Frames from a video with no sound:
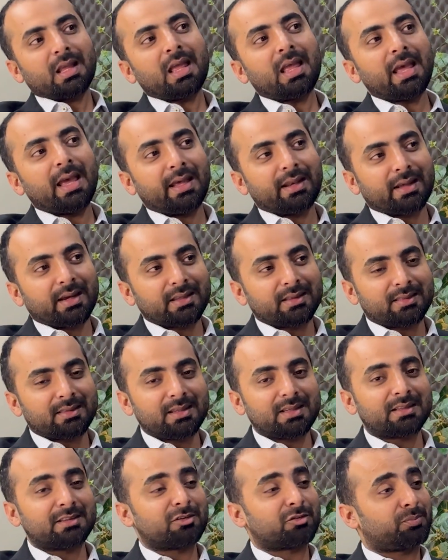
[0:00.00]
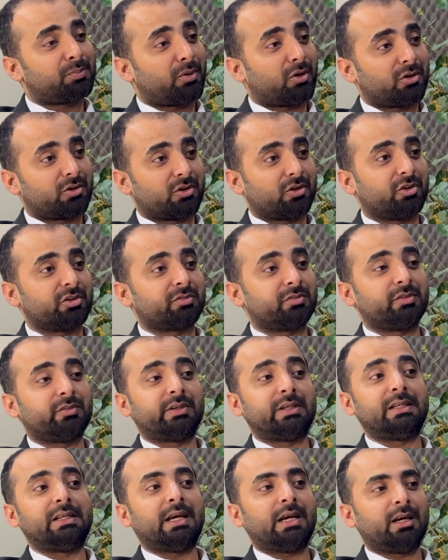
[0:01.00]
And I think this podcast would
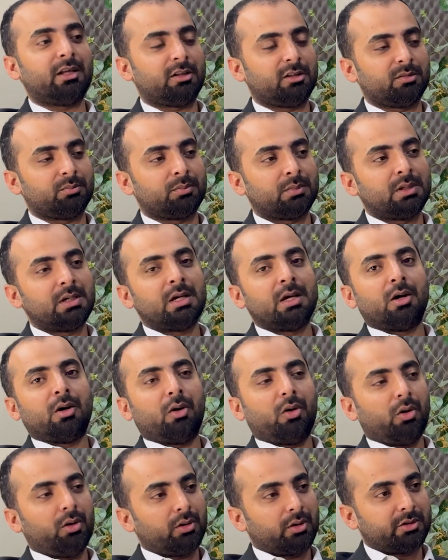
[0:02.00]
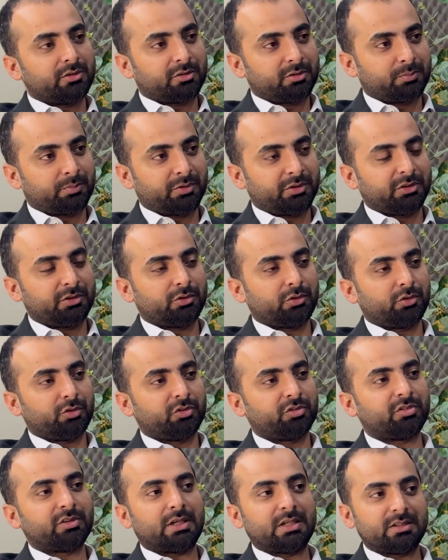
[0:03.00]
really help all
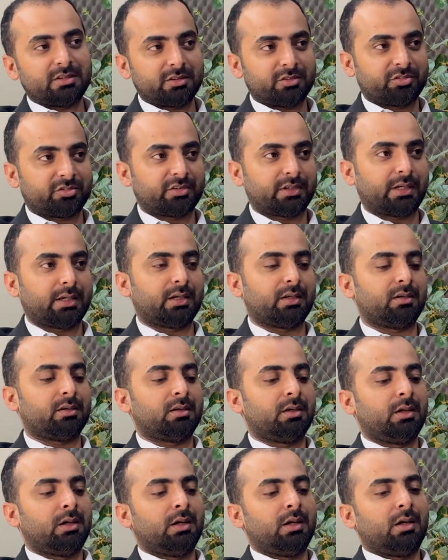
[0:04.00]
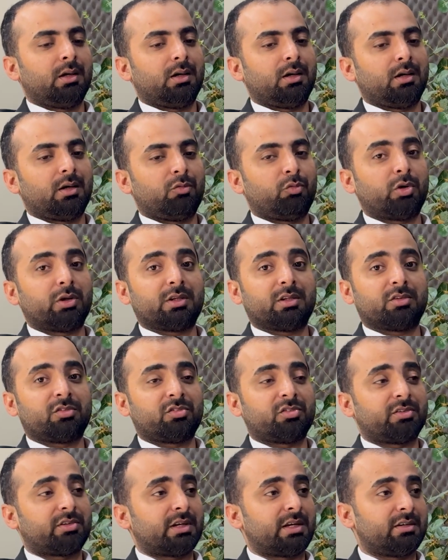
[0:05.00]
entrepreneurs understand what a
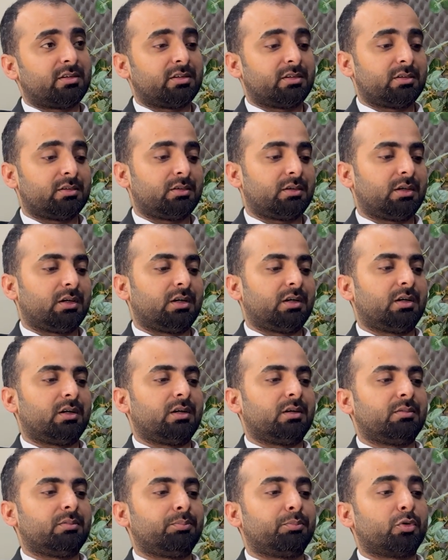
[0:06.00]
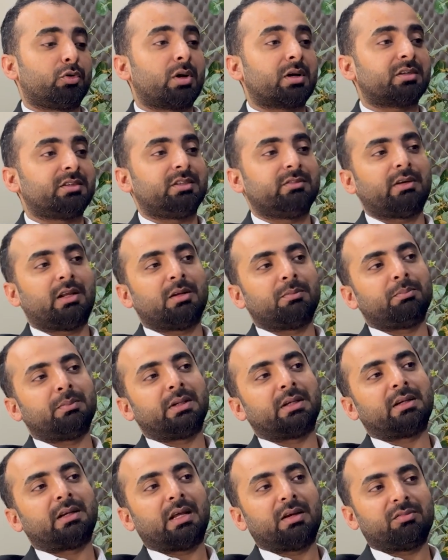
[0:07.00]
standard product
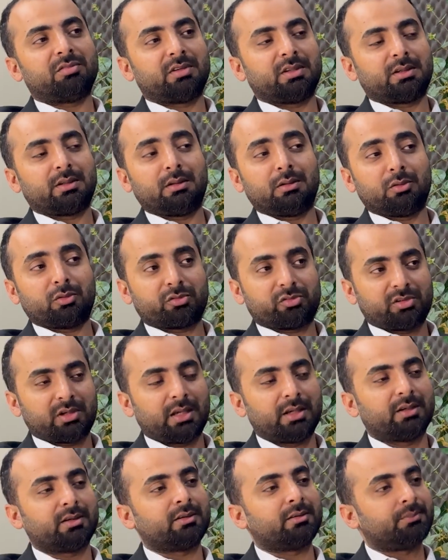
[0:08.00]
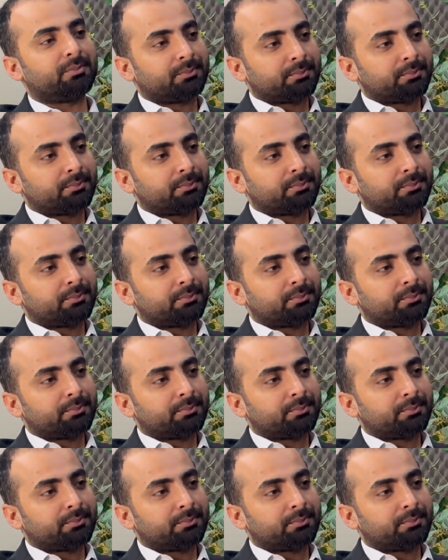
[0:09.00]
development lifecycle looks like.